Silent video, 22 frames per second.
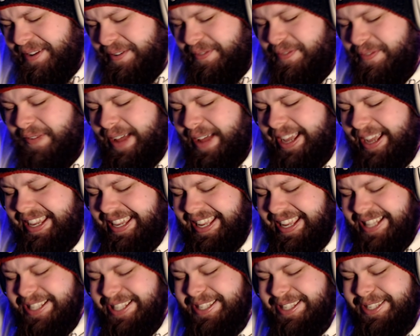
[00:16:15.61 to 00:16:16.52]

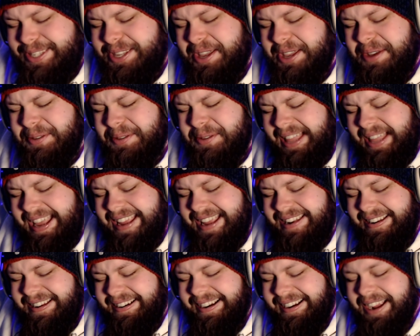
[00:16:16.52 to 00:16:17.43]
Fucking
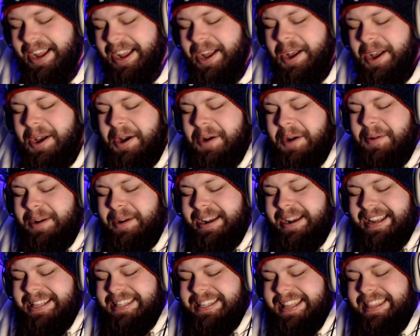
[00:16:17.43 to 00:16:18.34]
Zoolander
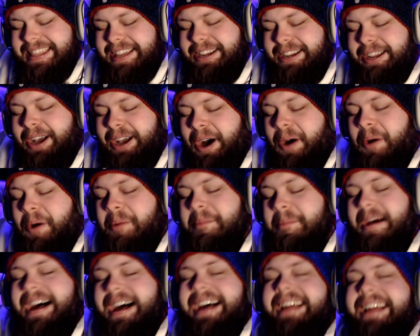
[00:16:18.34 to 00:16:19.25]
when he's in the
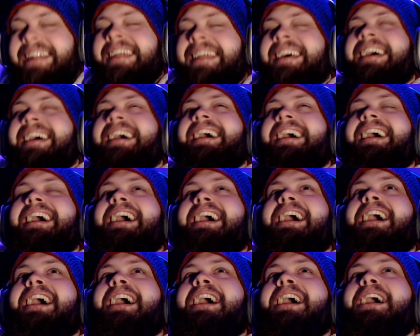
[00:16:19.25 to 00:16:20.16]
coal mine.
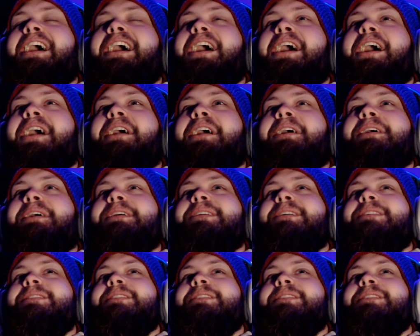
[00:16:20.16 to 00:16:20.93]
Oh.